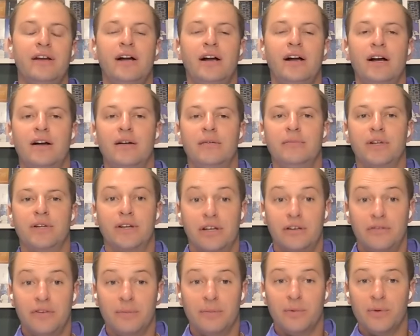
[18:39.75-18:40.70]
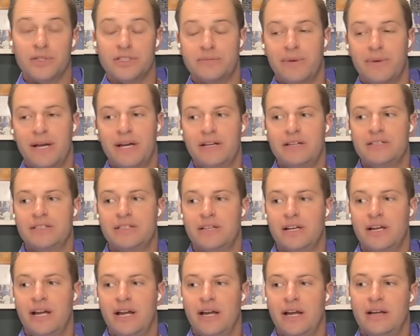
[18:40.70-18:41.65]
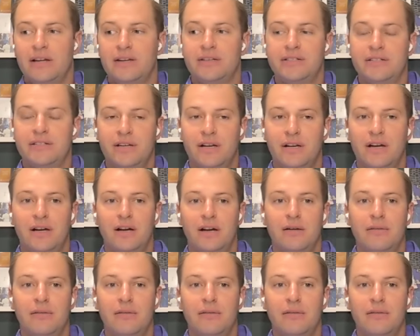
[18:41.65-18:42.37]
looking for more space. And